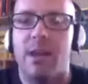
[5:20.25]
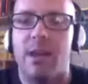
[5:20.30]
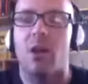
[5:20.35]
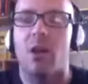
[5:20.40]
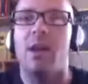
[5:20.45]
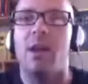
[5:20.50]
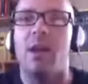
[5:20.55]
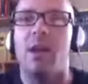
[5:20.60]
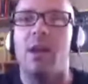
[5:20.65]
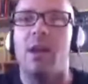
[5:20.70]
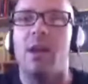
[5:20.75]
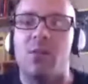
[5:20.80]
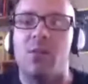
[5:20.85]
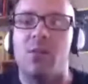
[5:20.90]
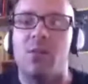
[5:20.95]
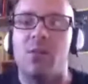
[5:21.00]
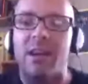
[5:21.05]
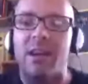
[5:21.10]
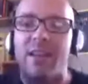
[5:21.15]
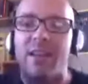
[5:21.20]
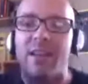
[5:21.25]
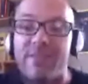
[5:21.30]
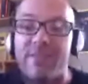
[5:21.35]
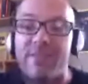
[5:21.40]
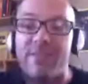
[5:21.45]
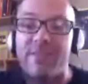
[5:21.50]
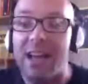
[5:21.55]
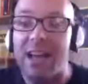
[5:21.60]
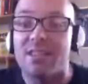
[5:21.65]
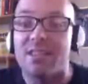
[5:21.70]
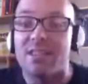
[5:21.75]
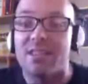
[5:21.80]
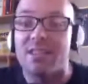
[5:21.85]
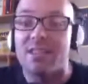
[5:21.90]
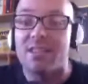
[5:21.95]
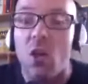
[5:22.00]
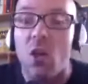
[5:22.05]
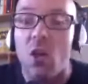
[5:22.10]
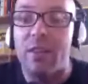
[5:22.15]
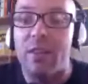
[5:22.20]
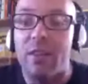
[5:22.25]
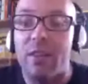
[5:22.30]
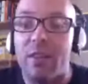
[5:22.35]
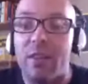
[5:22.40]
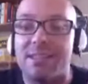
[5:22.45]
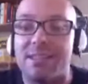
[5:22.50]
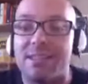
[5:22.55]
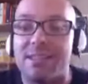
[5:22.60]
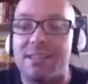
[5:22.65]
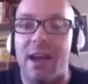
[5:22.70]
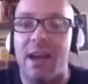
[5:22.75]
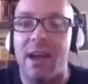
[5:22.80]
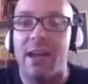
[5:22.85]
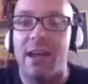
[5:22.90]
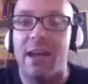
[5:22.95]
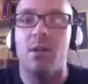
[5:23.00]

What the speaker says: And if we're going to invest all of that time